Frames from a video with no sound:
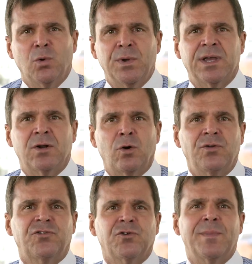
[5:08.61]
We can
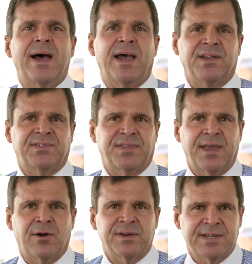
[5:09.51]
only surmise that
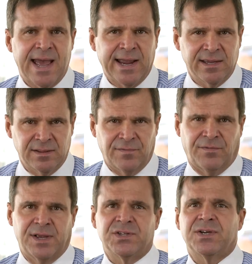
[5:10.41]
they are attacking the
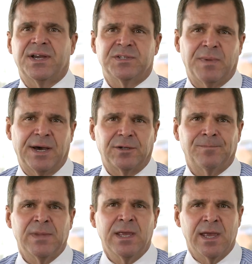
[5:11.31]
franchise
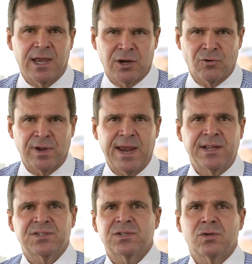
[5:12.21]
model and
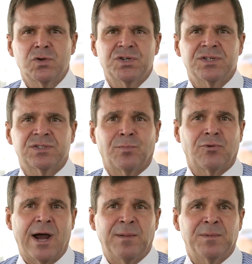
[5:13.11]
creating solutions to
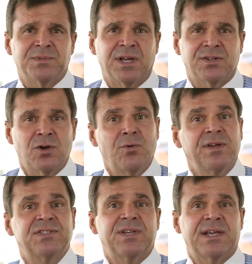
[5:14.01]
problems that don't
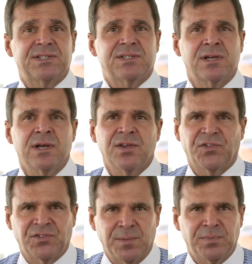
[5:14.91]
exist
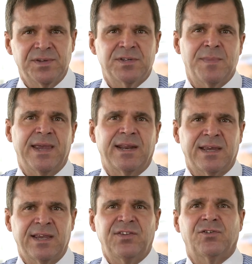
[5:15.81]
simply to make it
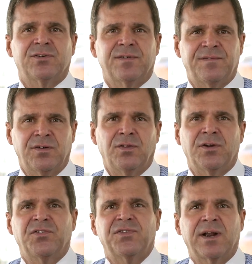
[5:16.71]
easier to fill
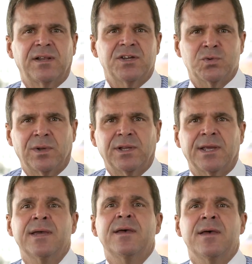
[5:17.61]
their steadily
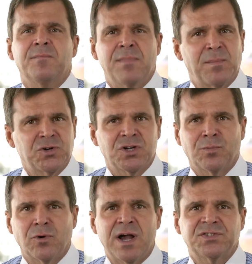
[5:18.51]
dwindling
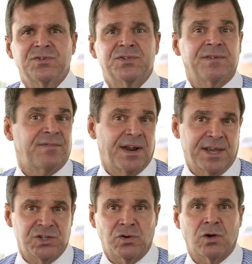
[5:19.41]
membership rosters and
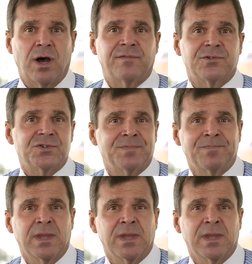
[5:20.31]
financial coffers.